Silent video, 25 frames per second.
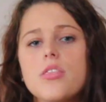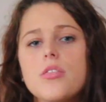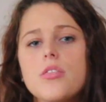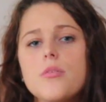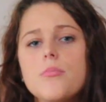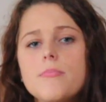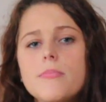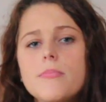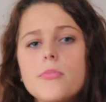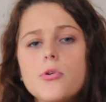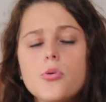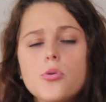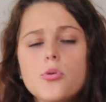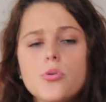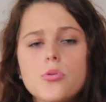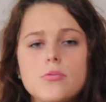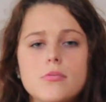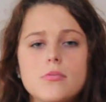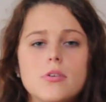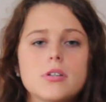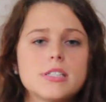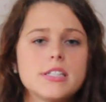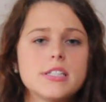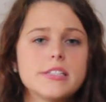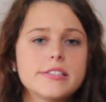the moon
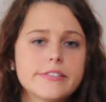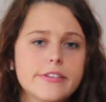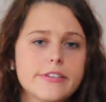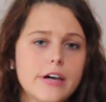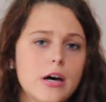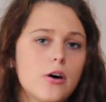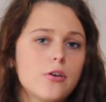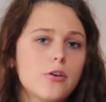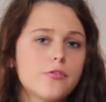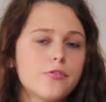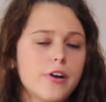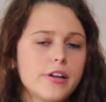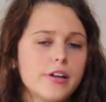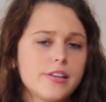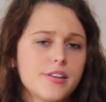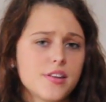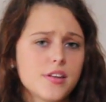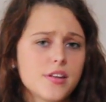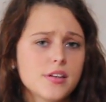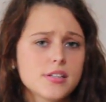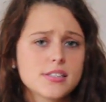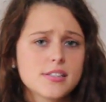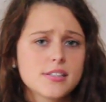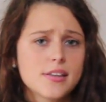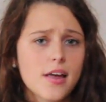was his girlfriend
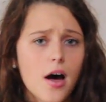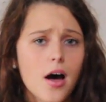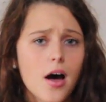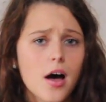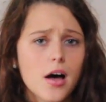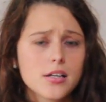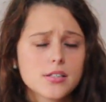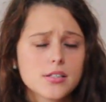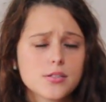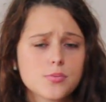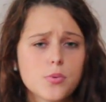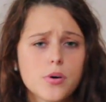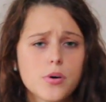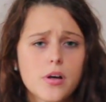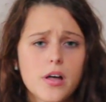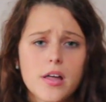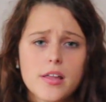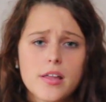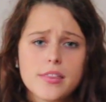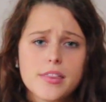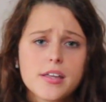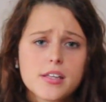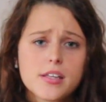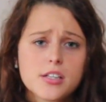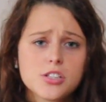and the stars were
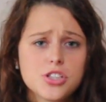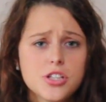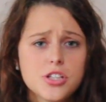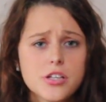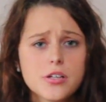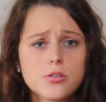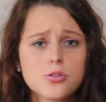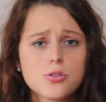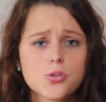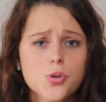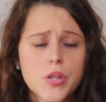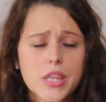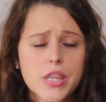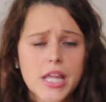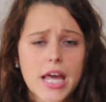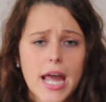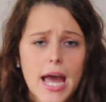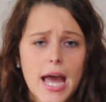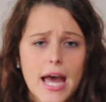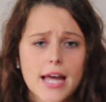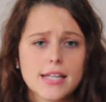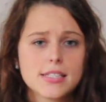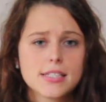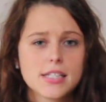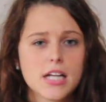the children
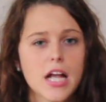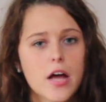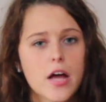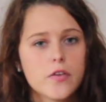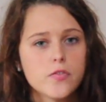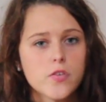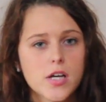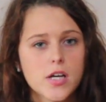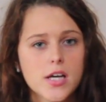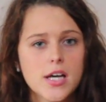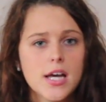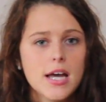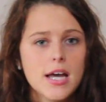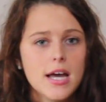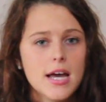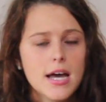they had together.